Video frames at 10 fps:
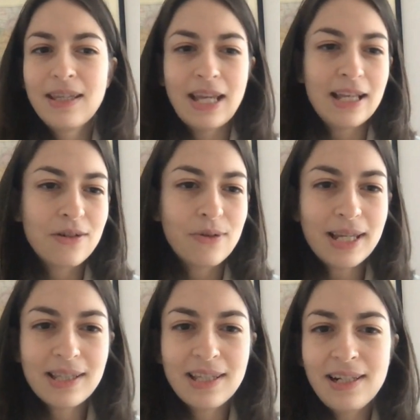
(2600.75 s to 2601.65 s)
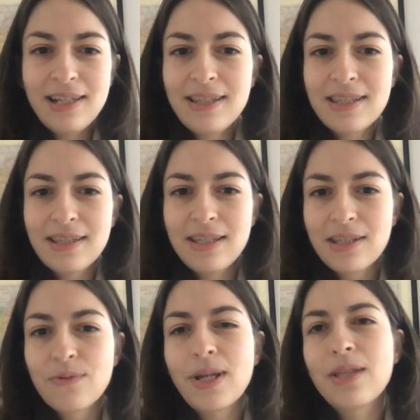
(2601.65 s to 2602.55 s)
And collecting leads is a
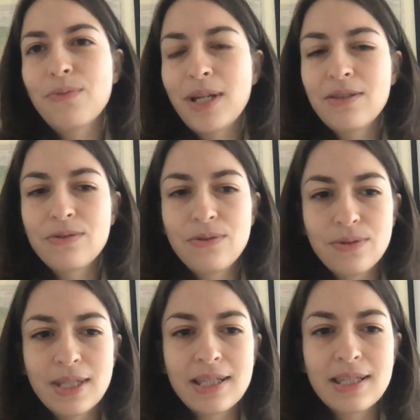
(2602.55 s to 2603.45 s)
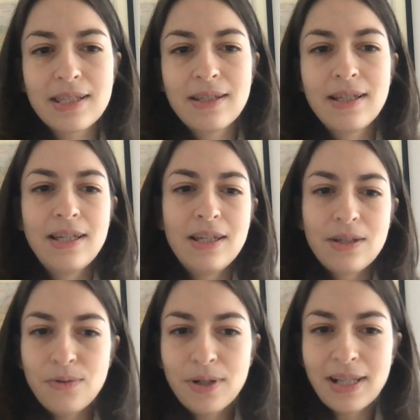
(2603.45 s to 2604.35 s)
great way to do this.
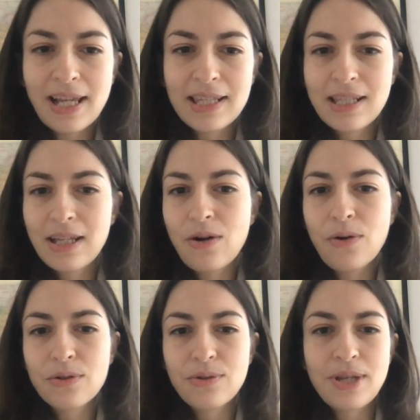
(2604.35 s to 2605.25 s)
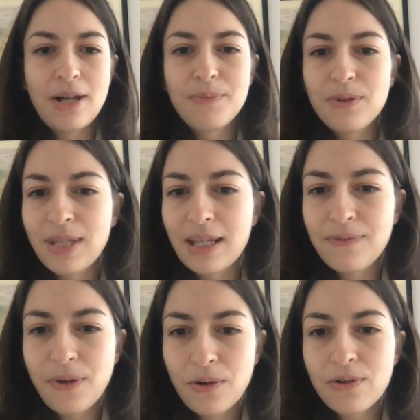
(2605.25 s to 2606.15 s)
Google Ads can also help you get
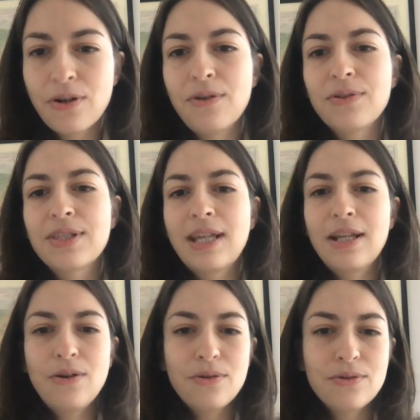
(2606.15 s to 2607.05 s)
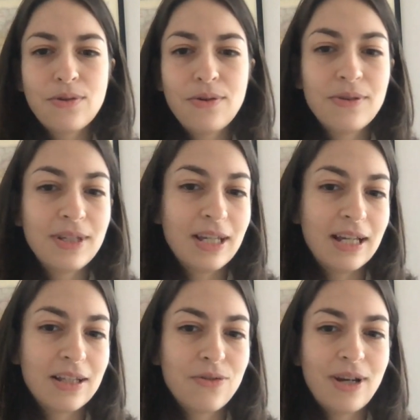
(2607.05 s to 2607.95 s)
phone calls and also
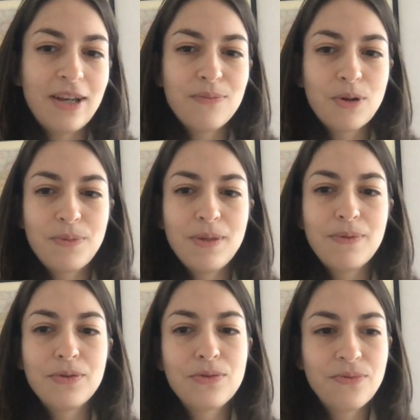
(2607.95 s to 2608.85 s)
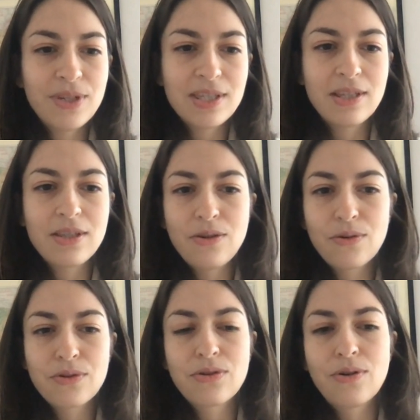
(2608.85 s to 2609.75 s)
uh, drive more people to visit
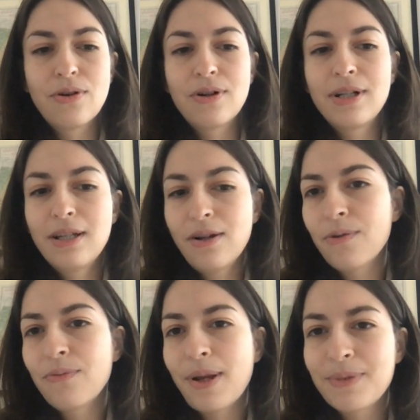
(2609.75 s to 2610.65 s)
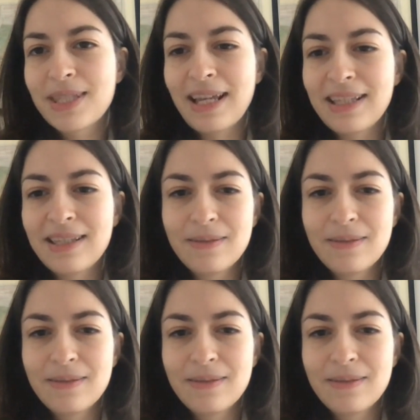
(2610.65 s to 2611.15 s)
your store or website.